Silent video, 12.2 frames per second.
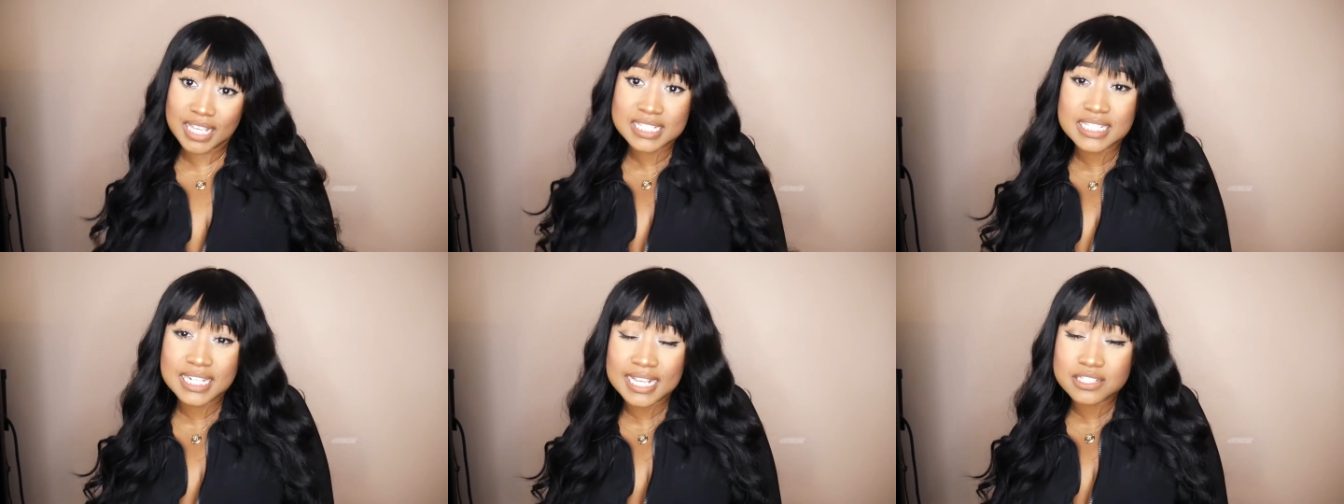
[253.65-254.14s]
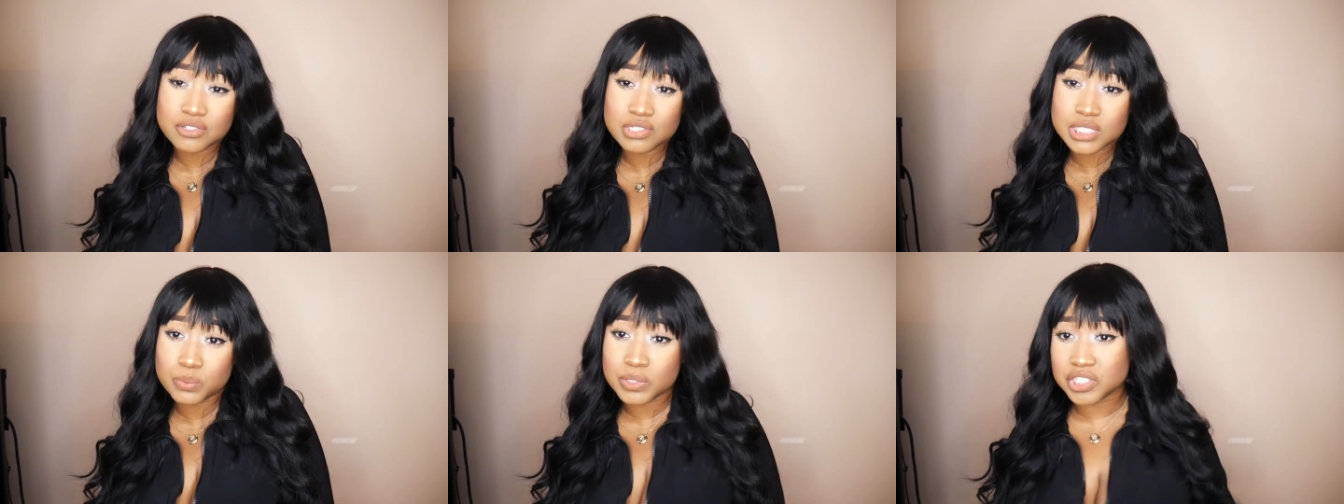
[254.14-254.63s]
it's a nice
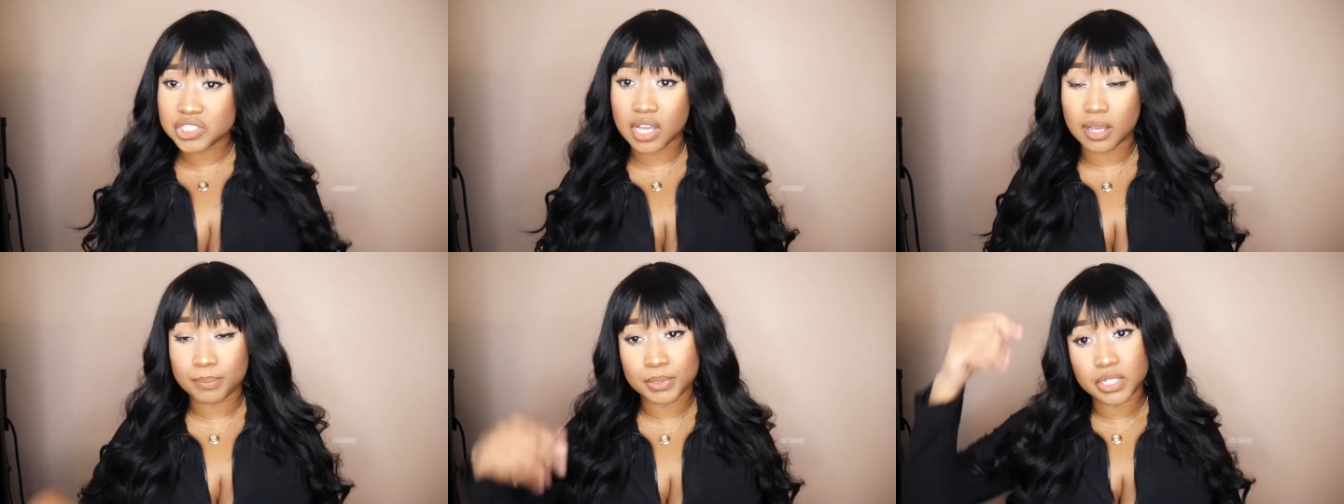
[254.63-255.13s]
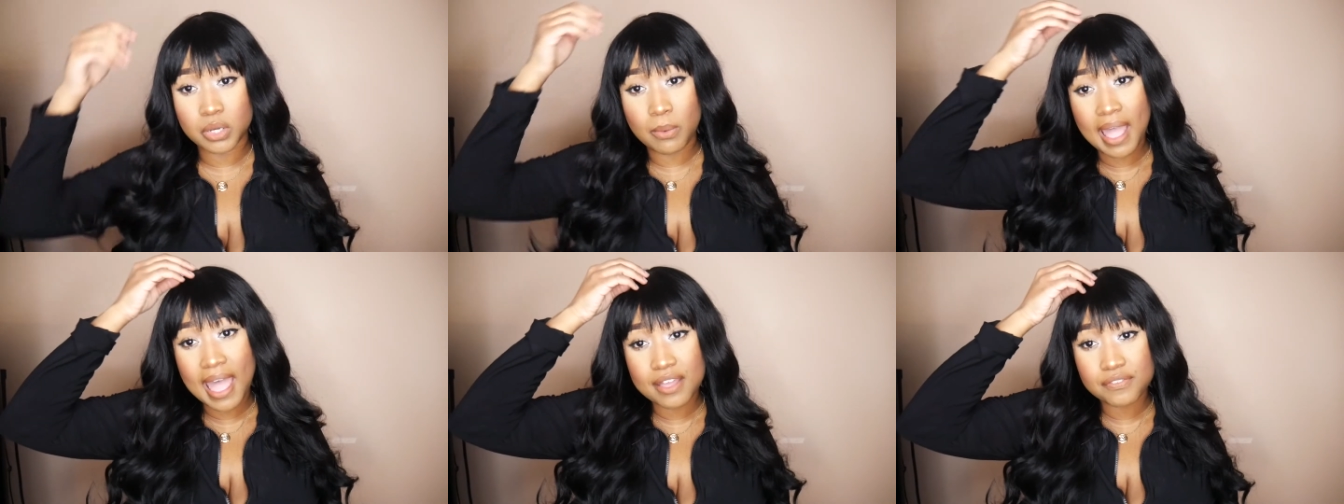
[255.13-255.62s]
little switch up. You know,
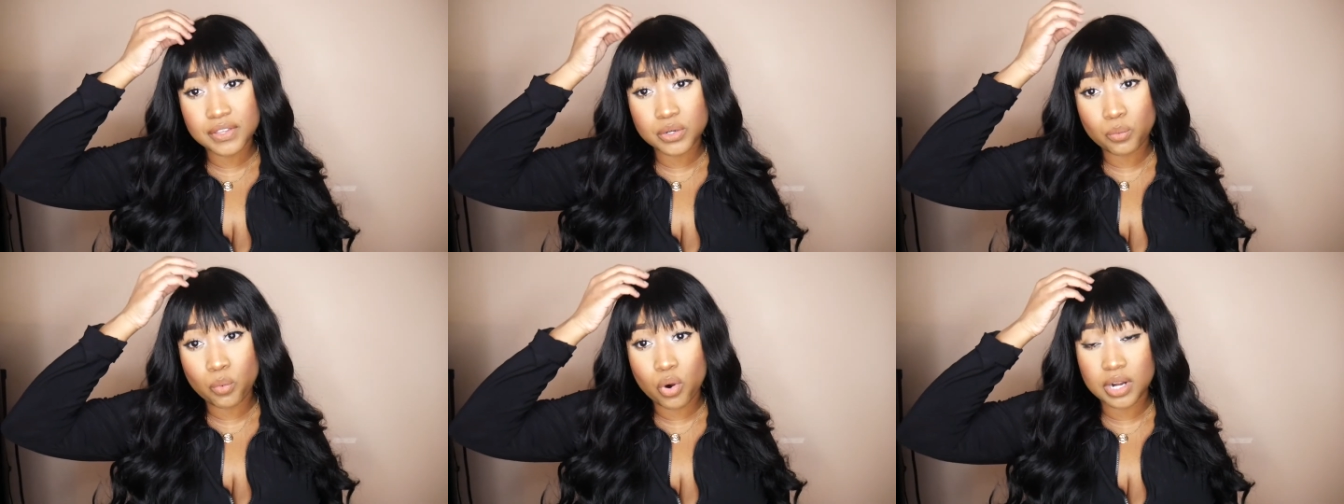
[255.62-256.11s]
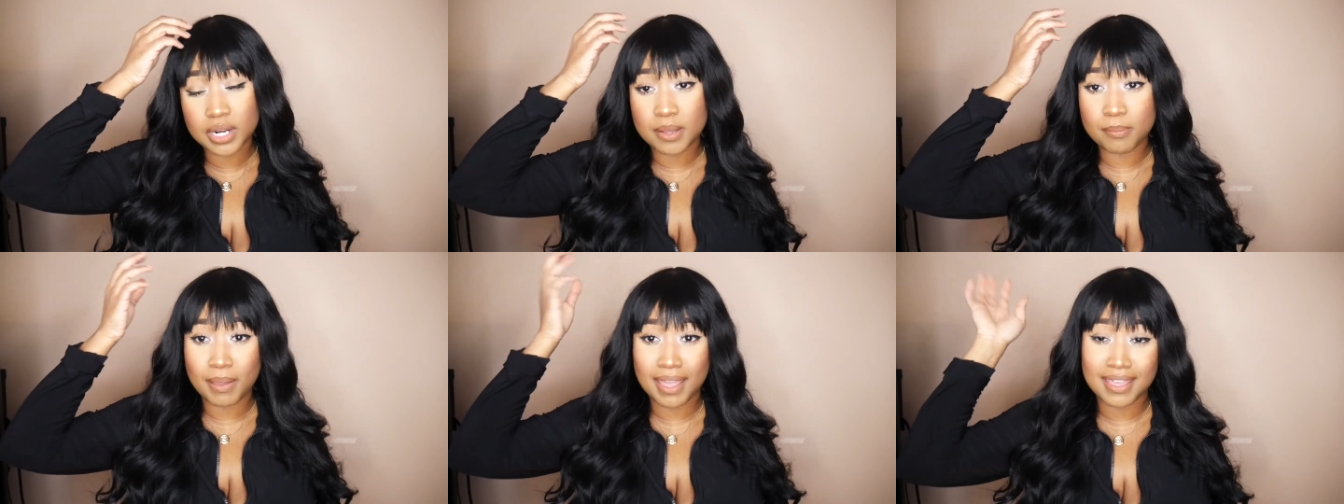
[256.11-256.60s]
I haven't worn
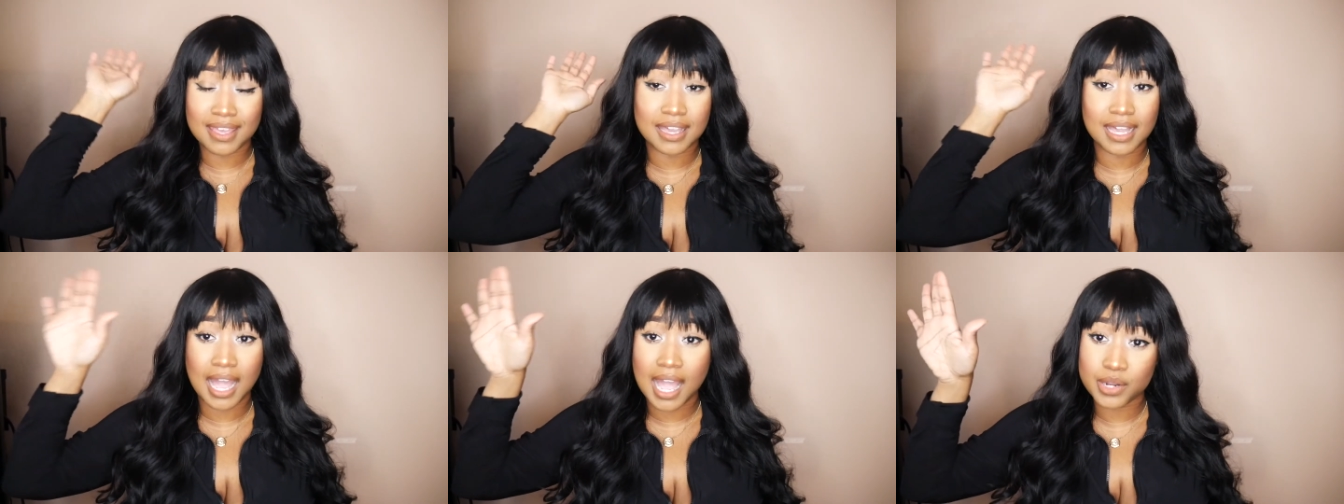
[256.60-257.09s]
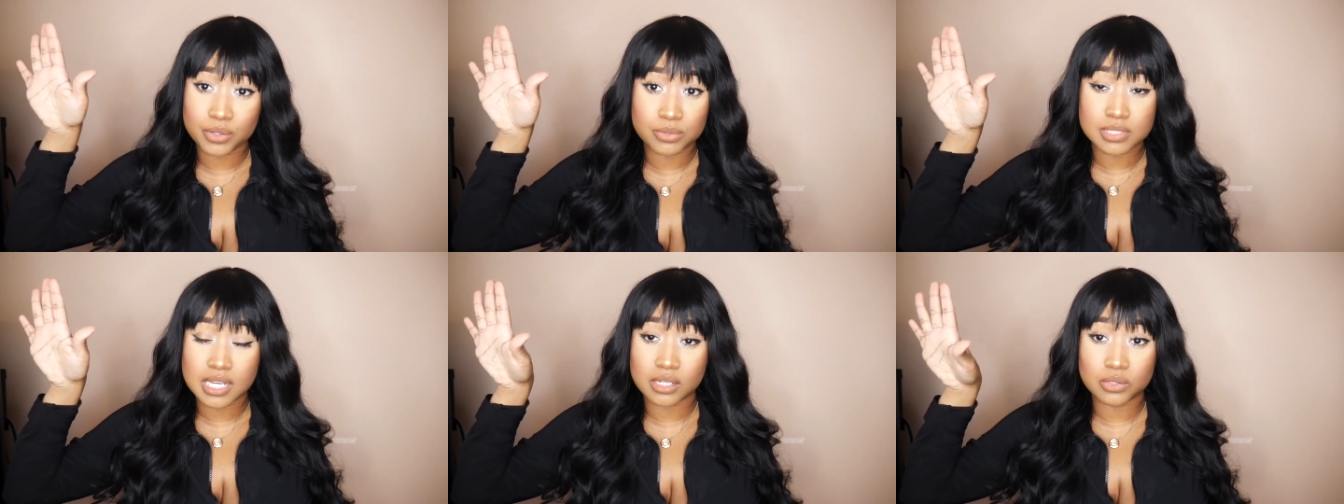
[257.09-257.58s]
a bang in God
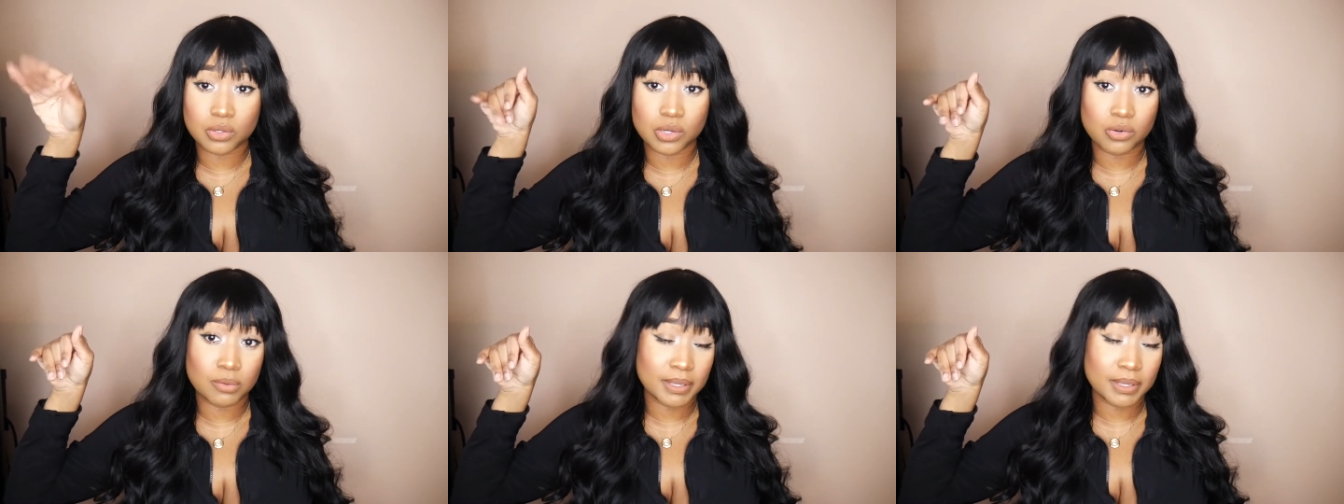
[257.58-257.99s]
knows how long.